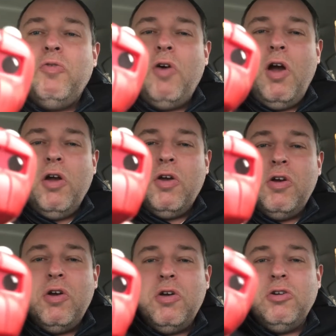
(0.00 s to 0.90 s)

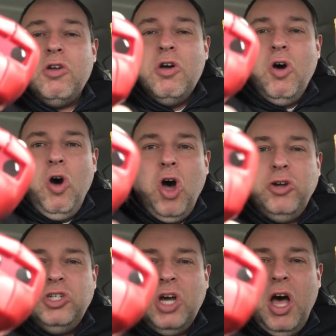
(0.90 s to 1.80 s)
dragon.
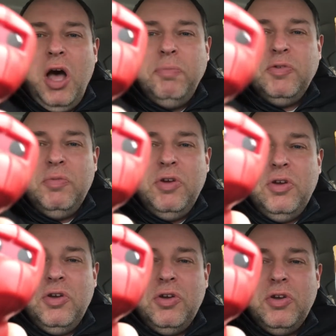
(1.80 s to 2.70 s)
Adopt
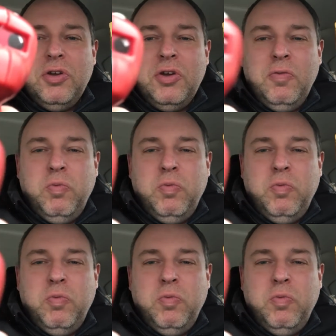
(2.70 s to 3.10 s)
me.